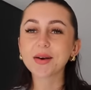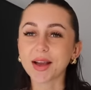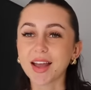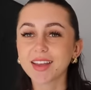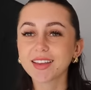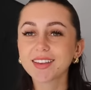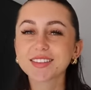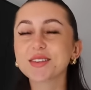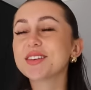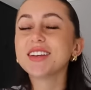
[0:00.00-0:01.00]
Okay,
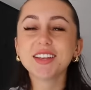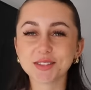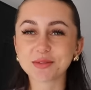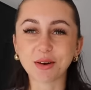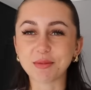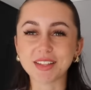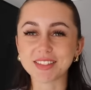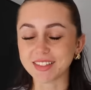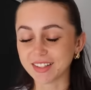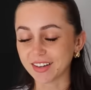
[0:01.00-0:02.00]
so there is a romance
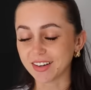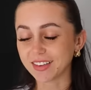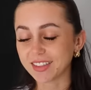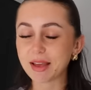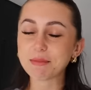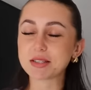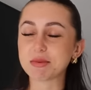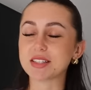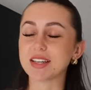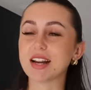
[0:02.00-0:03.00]
in here. That makes
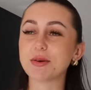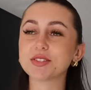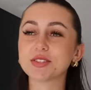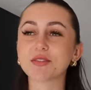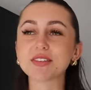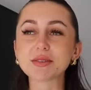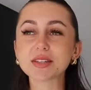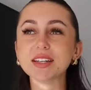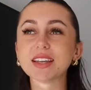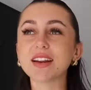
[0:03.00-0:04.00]
me excited. I was nervous I was
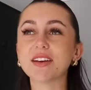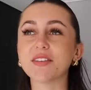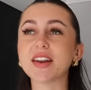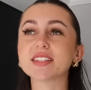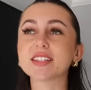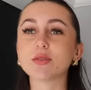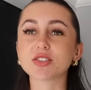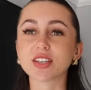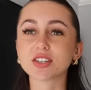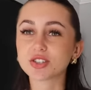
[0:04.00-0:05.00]
gonna get a fantasy that was
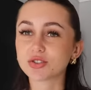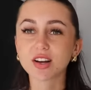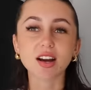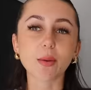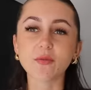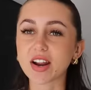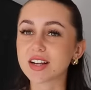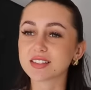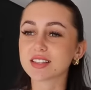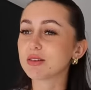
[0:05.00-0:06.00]
just like straight up
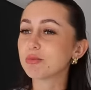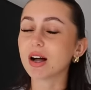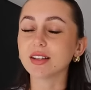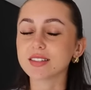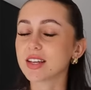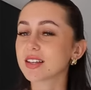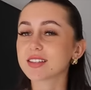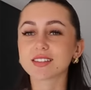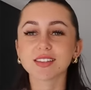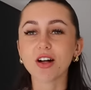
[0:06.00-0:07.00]
fantasy,
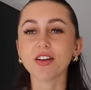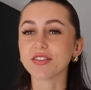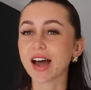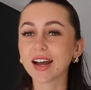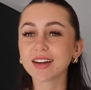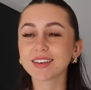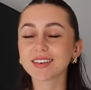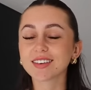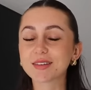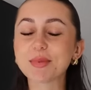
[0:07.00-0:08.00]
politics, all of that
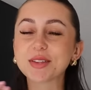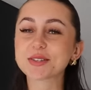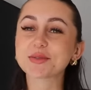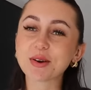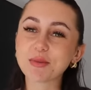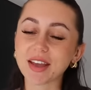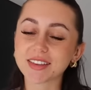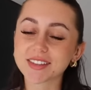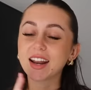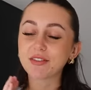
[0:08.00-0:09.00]
but there's a
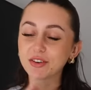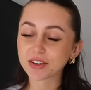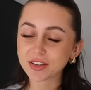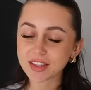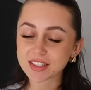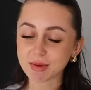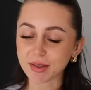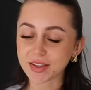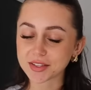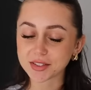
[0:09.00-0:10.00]
romance. And I've heard good things
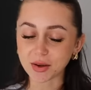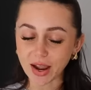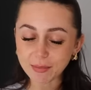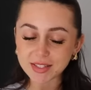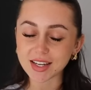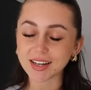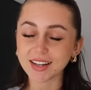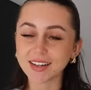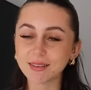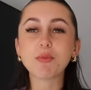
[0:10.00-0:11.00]
about this. So I'm
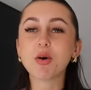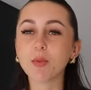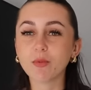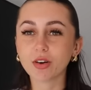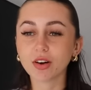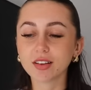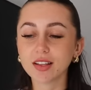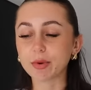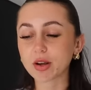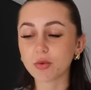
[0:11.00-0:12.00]
excited. I'm hopeful.
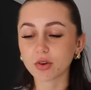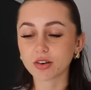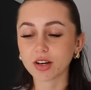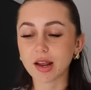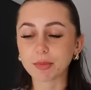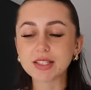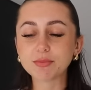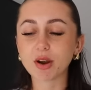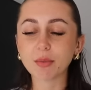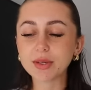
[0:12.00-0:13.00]
I'm gonna go order it. I'm gonna
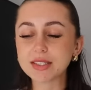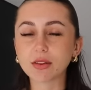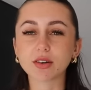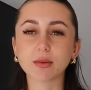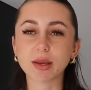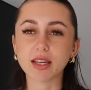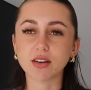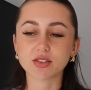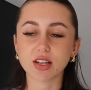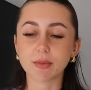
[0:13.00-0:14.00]
probably download it on my
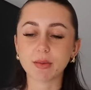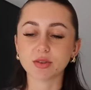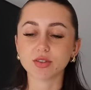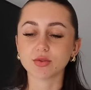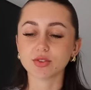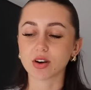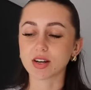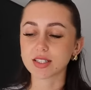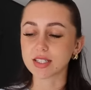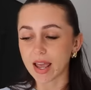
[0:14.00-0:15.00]
Kindle so that I'm able to start
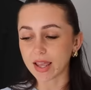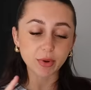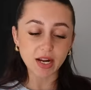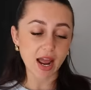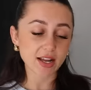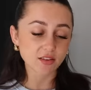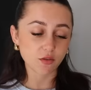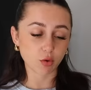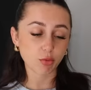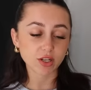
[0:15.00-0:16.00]
it today. But it has
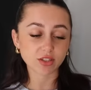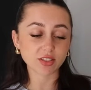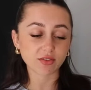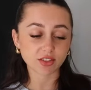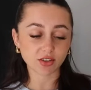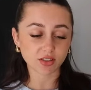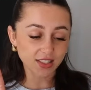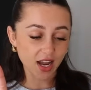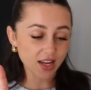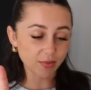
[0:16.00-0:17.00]
4.27 stars.
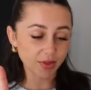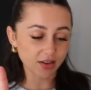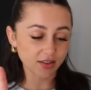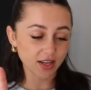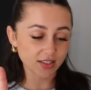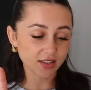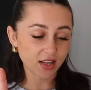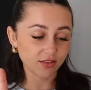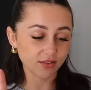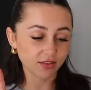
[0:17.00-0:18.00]
It's high up there. It has a
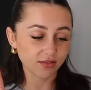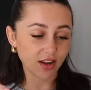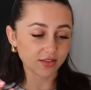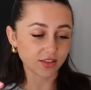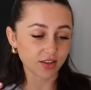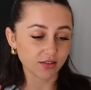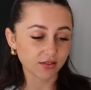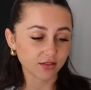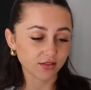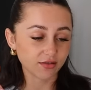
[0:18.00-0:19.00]
lot of five
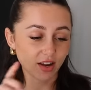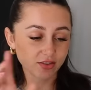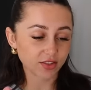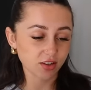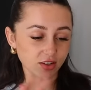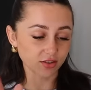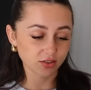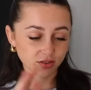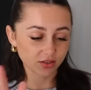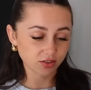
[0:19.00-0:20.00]
star, five
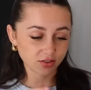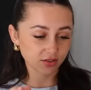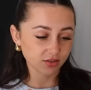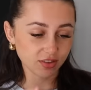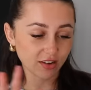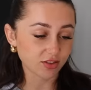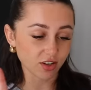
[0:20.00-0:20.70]
stars, five